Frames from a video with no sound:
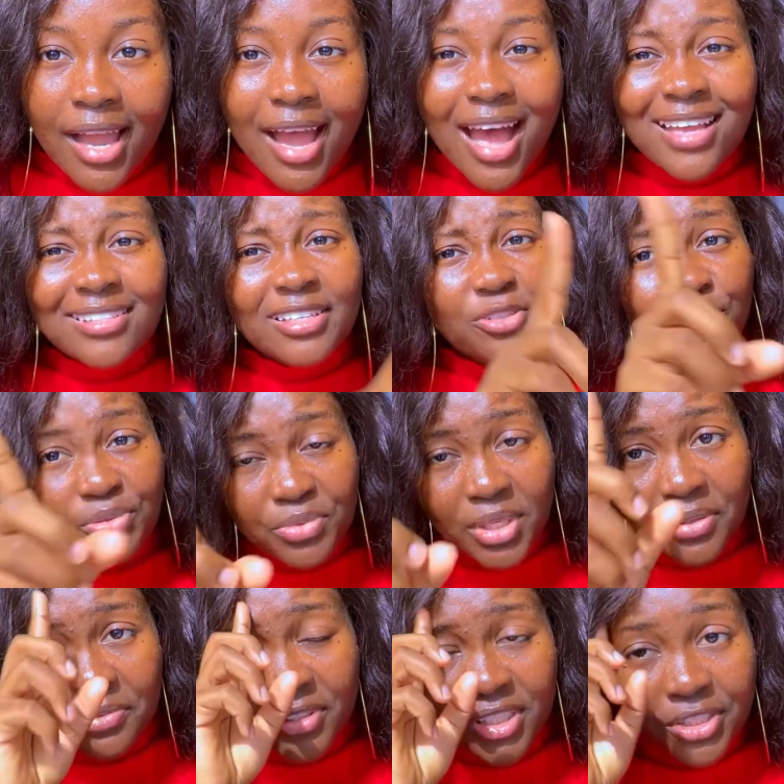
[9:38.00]
As I dropped
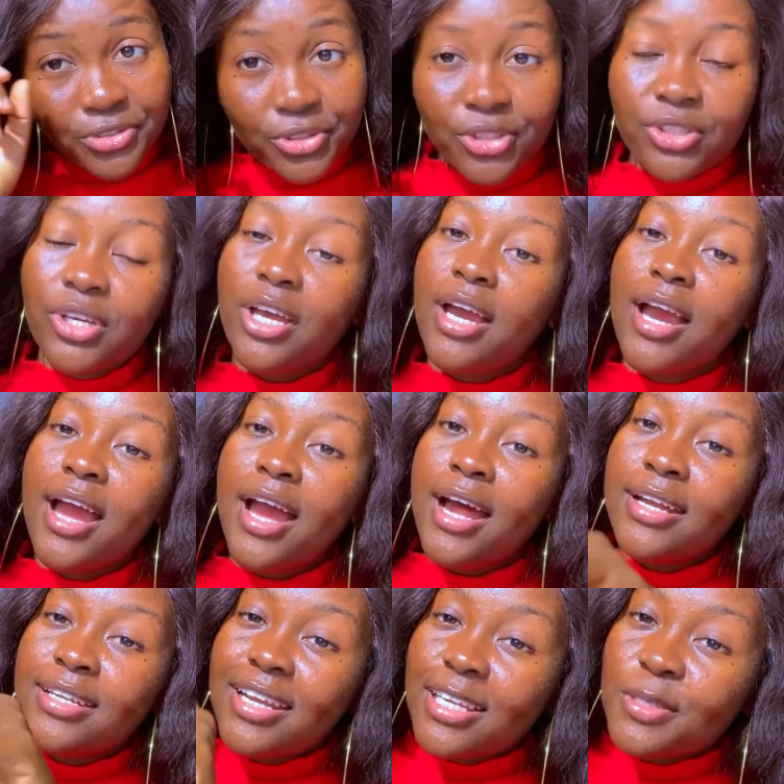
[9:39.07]
on finish.
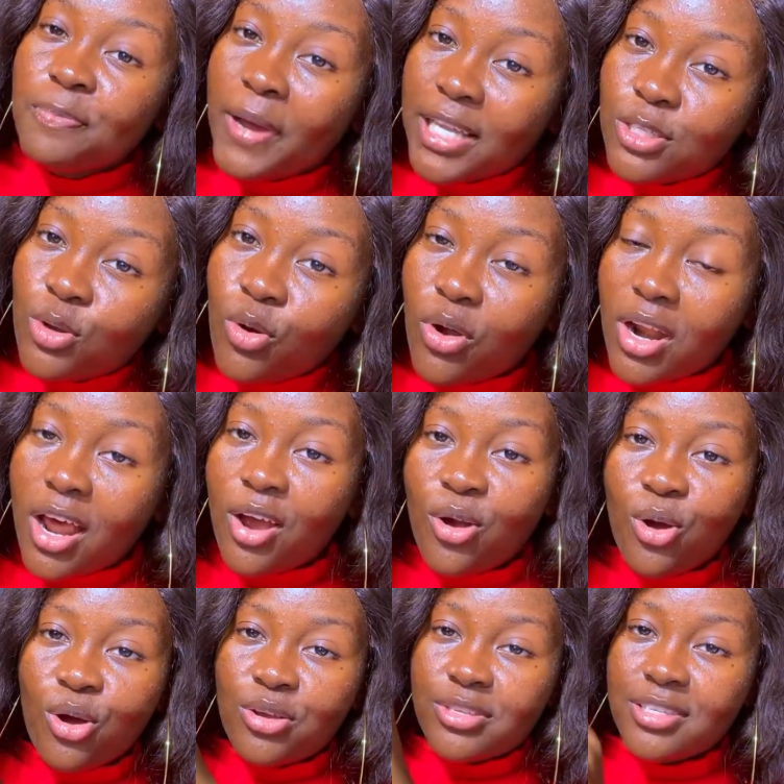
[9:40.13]
This particular
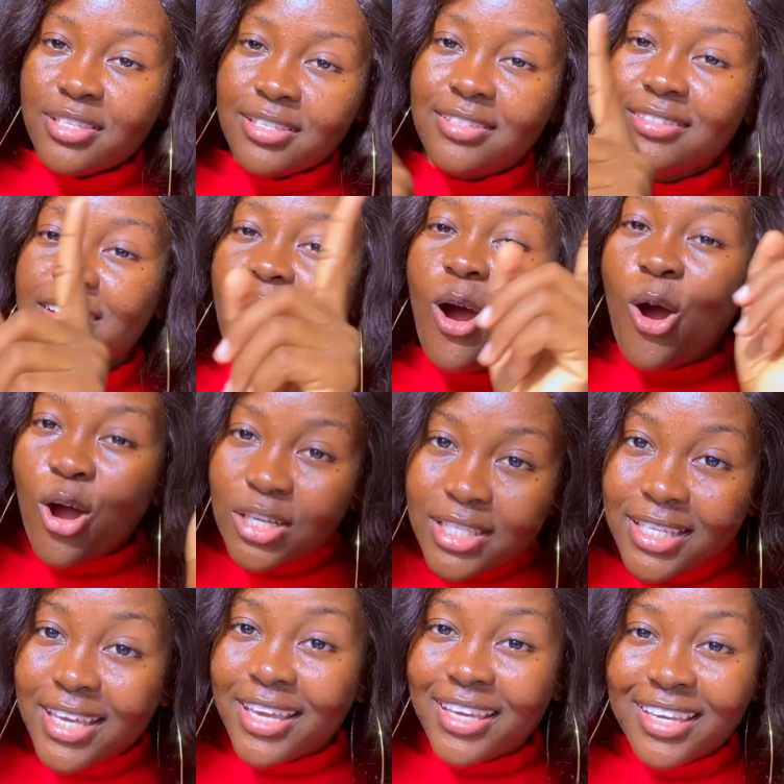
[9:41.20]
course now
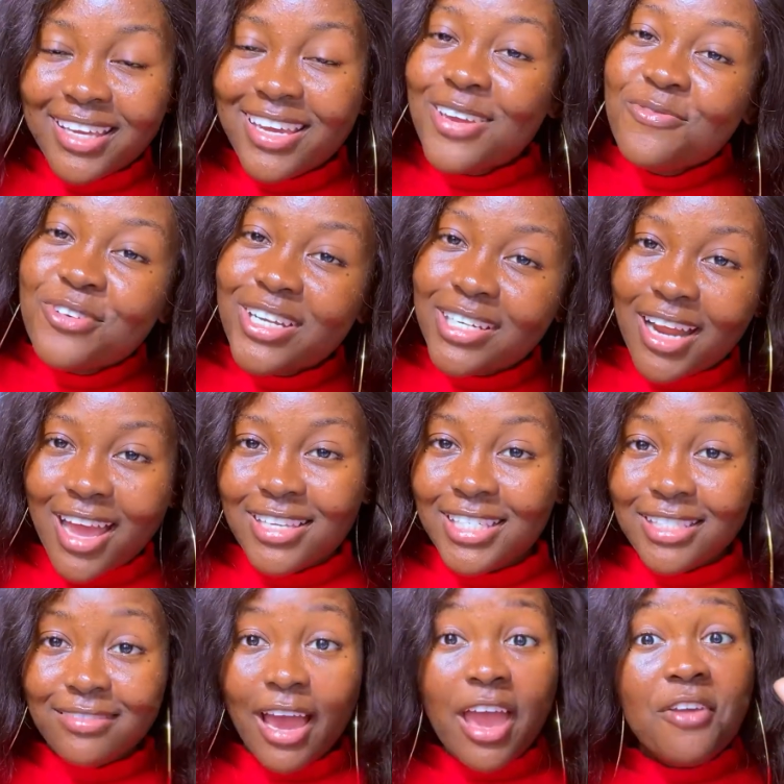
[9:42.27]
hot cake even in
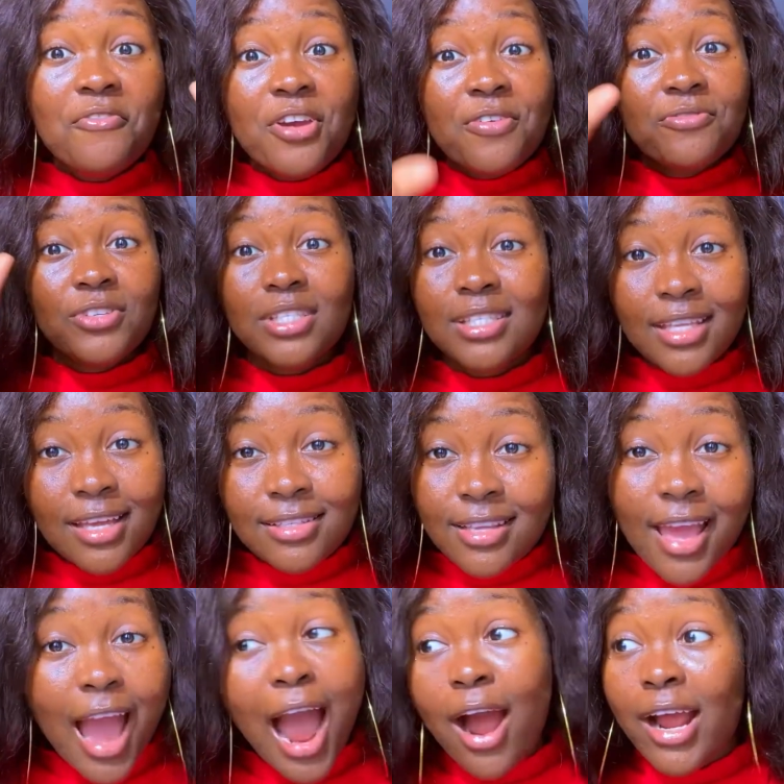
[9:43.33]
Nigeria. Even if you decide
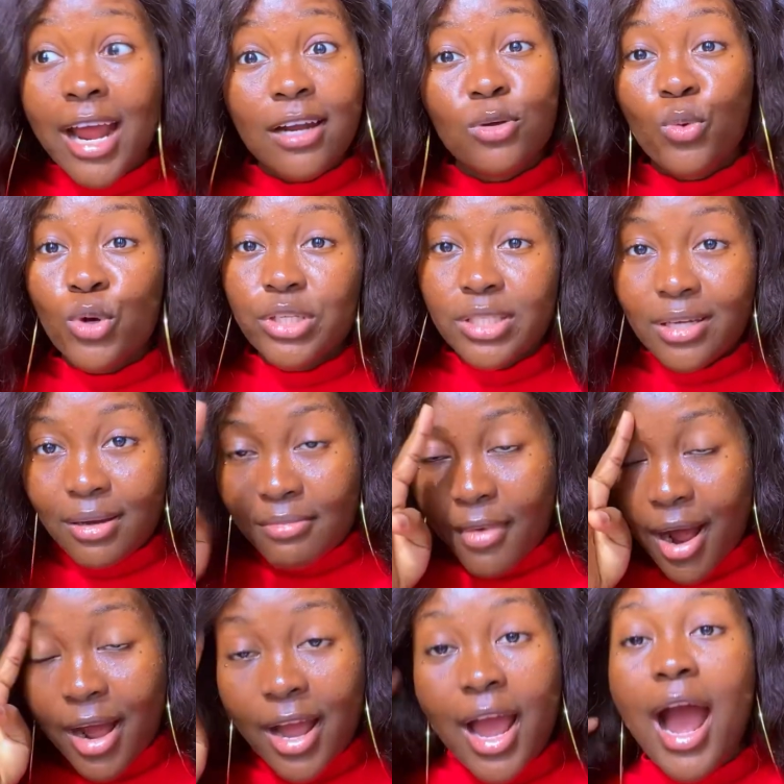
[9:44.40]
say I can know
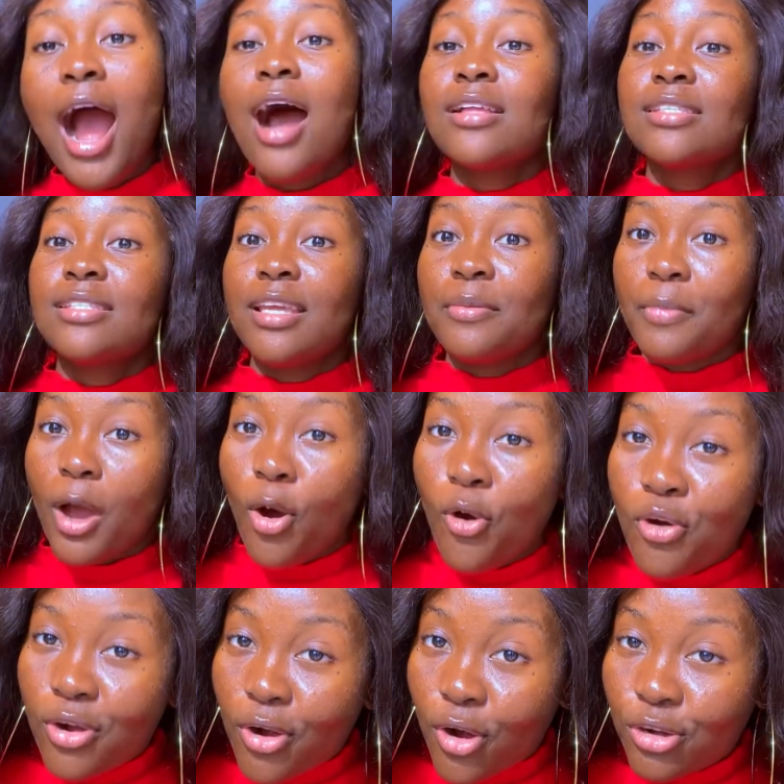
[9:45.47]
JAPA, I'll stay in my
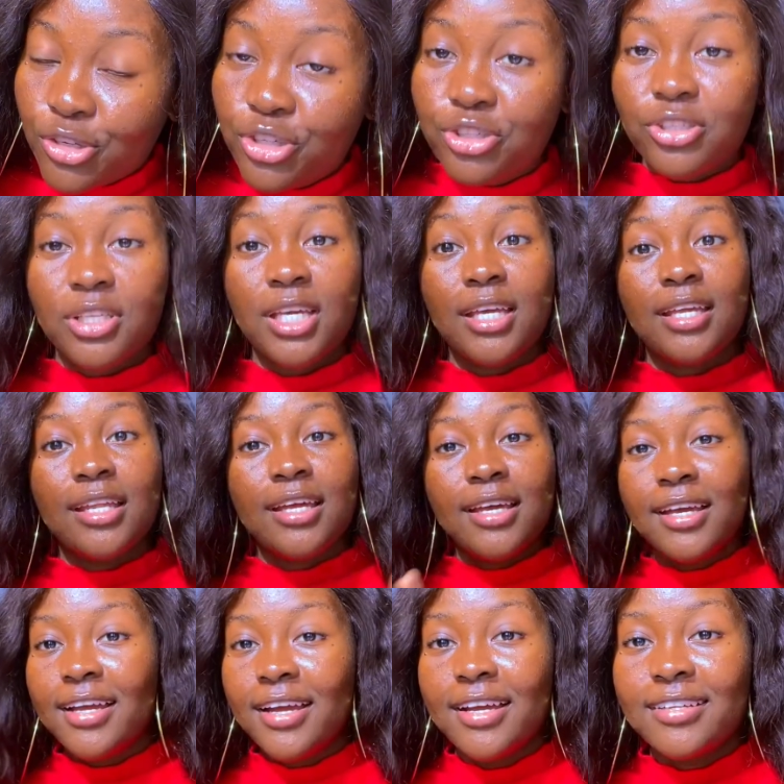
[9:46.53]
own country.
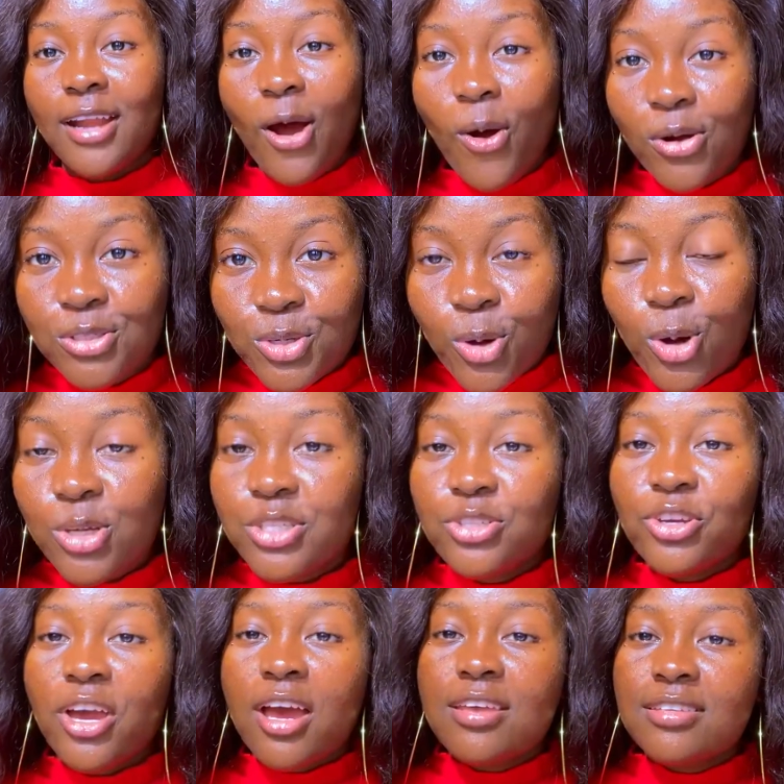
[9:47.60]
Now hot course, you
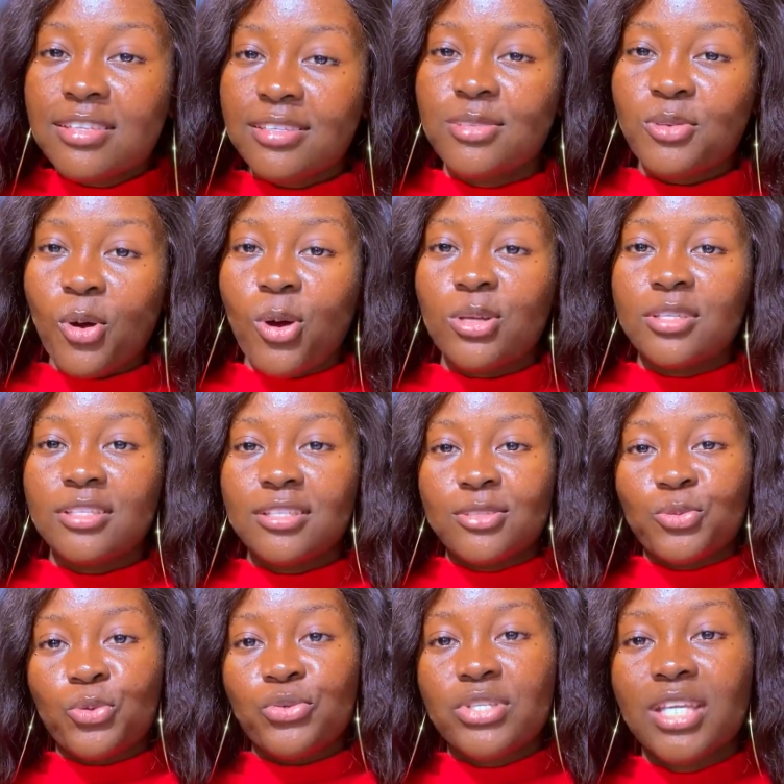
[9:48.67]
can use this course
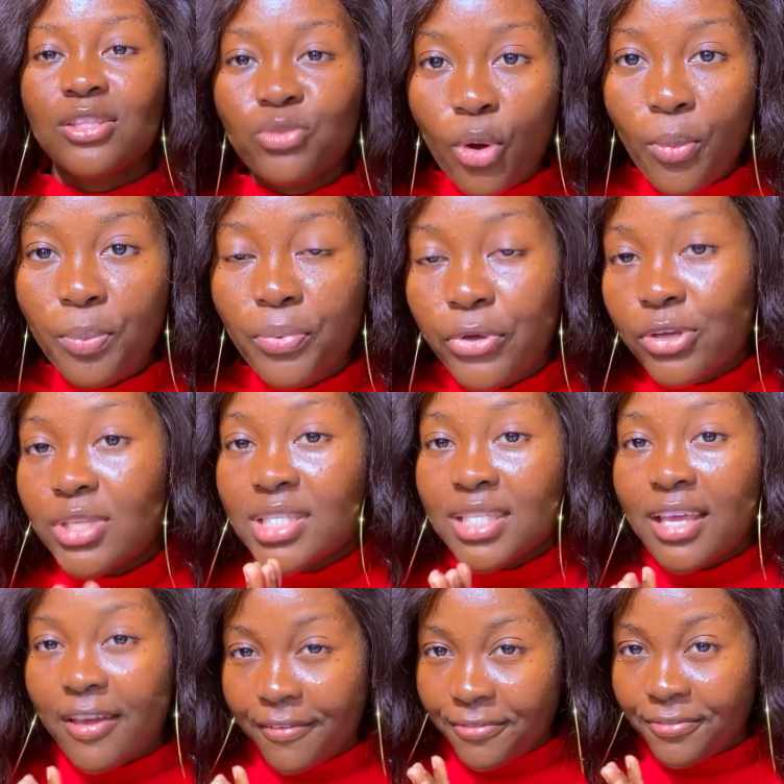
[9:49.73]
to set up
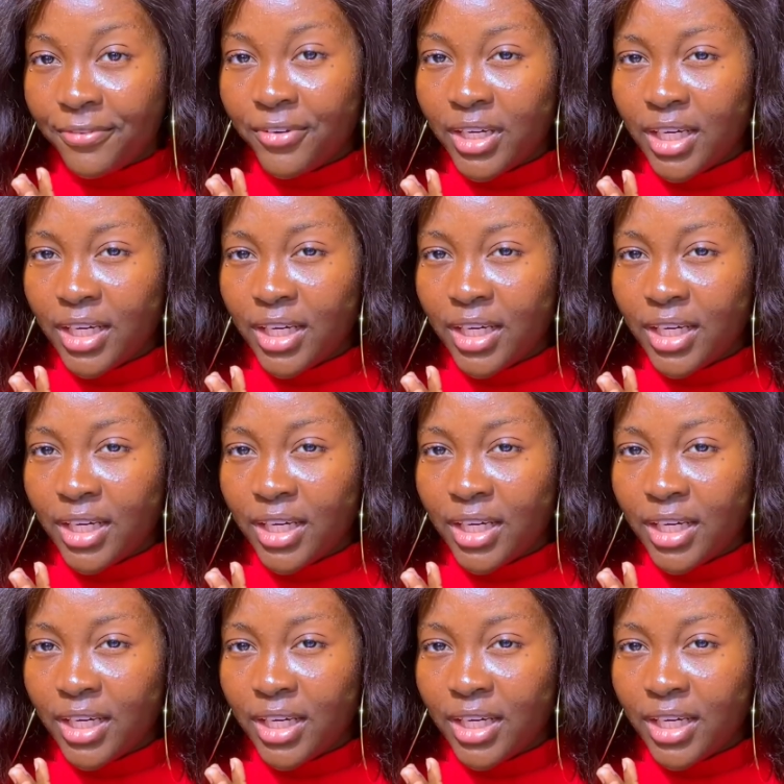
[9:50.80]
yourself